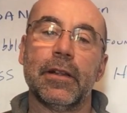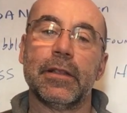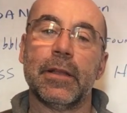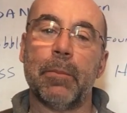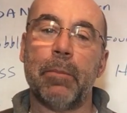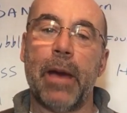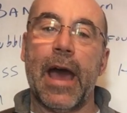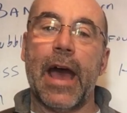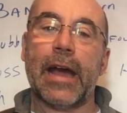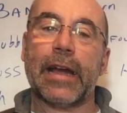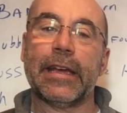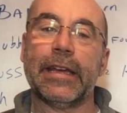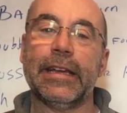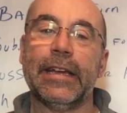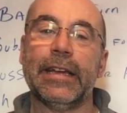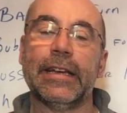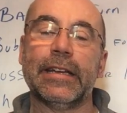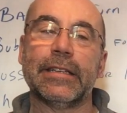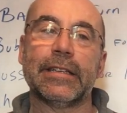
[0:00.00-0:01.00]
The
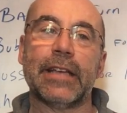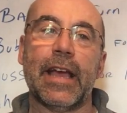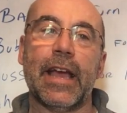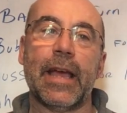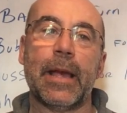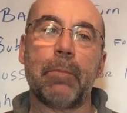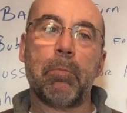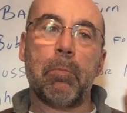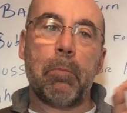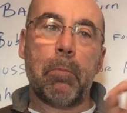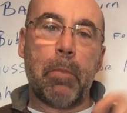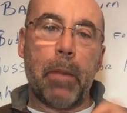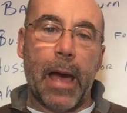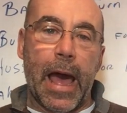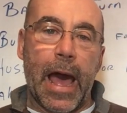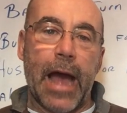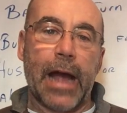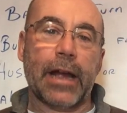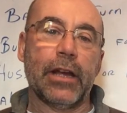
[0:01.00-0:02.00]
Packy is a
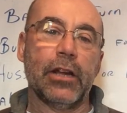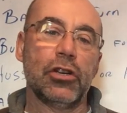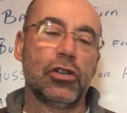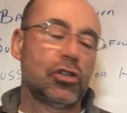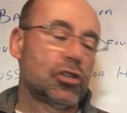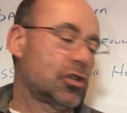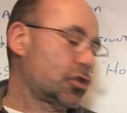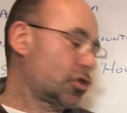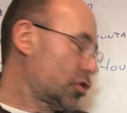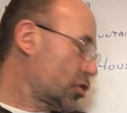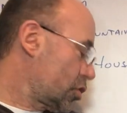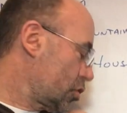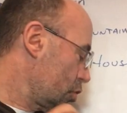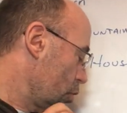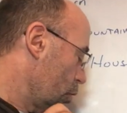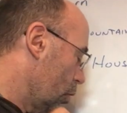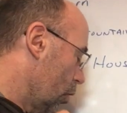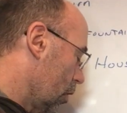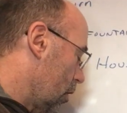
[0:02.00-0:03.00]
package
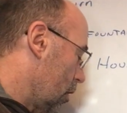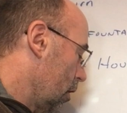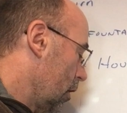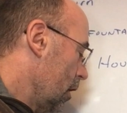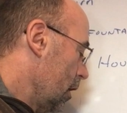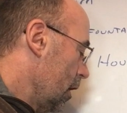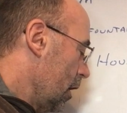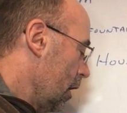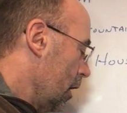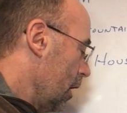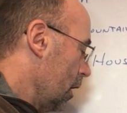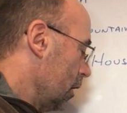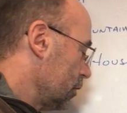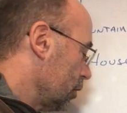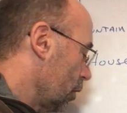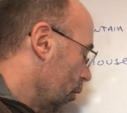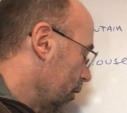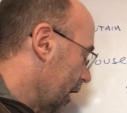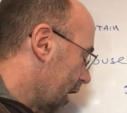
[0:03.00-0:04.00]
store.
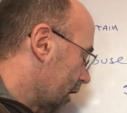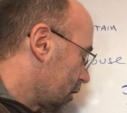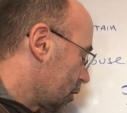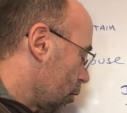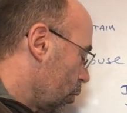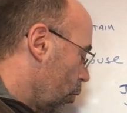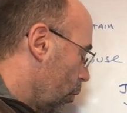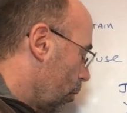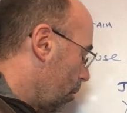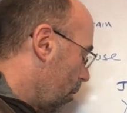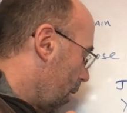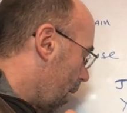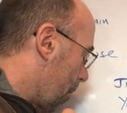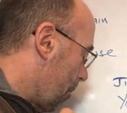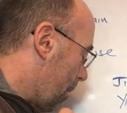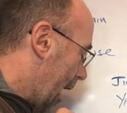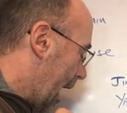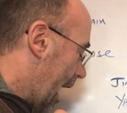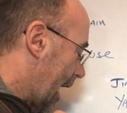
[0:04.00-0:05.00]
So that's a
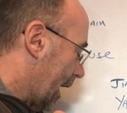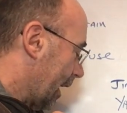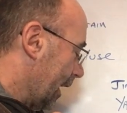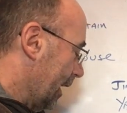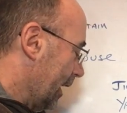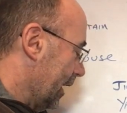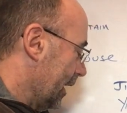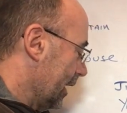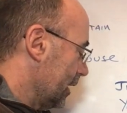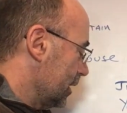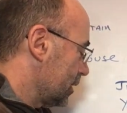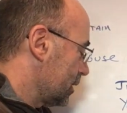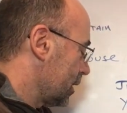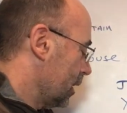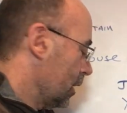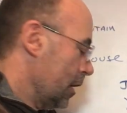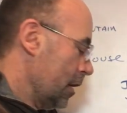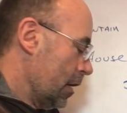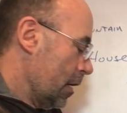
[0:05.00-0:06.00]
Packy is
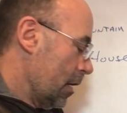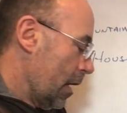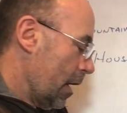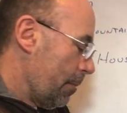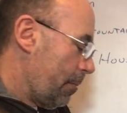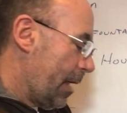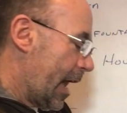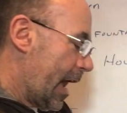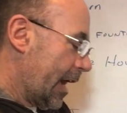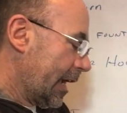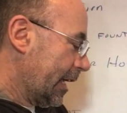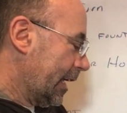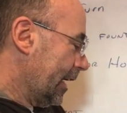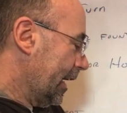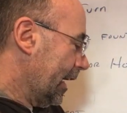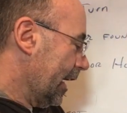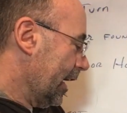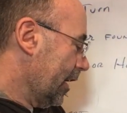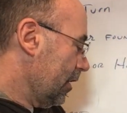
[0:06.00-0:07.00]
a Packy
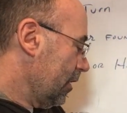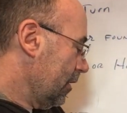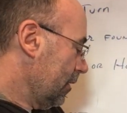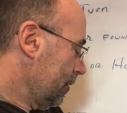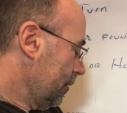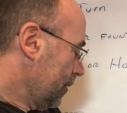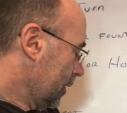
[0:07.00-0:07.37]
here.